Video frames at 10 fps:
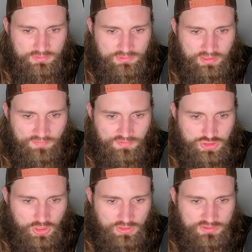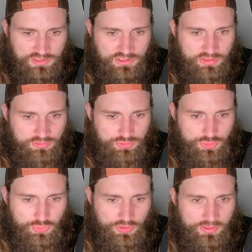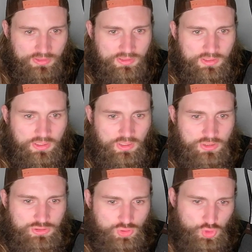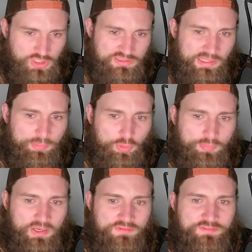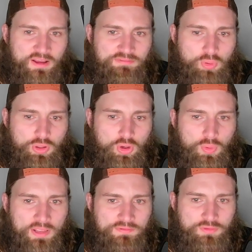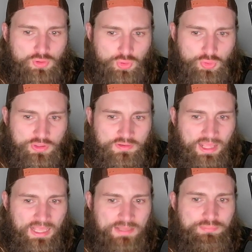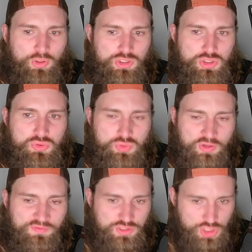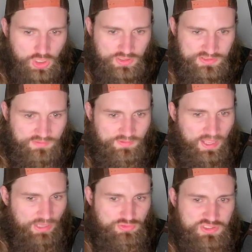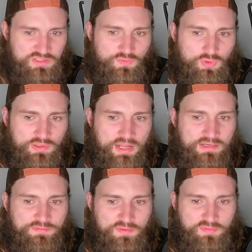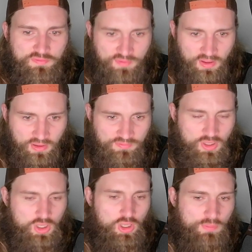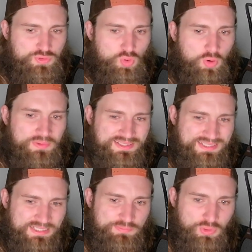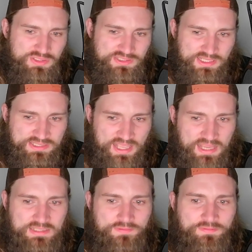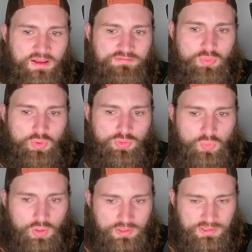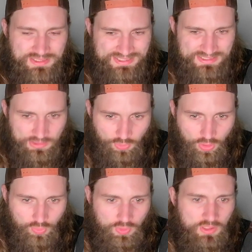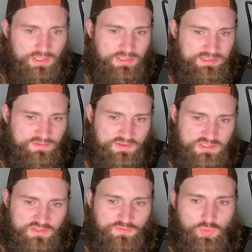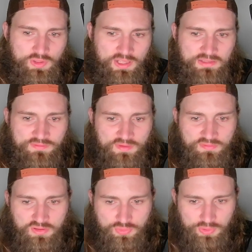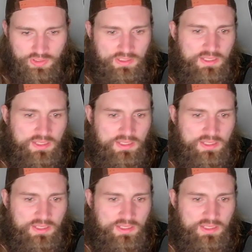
Jousset, Jared Gooden. So strikes landed per minute 5.08 for Gooden, 8.23 for Jousset. Accuracy is 49-55. Absorbed 6.68-5.10. Defense is 48-53.